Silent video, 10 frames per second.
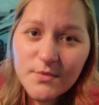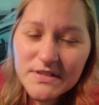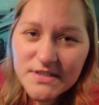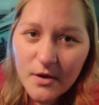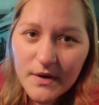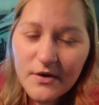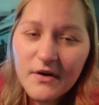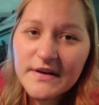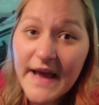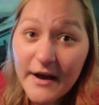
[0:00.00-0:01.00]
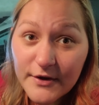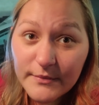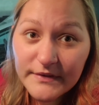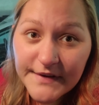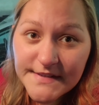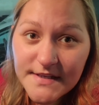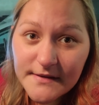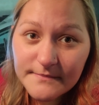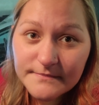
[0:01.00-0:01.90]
what's going on, how can we fix it?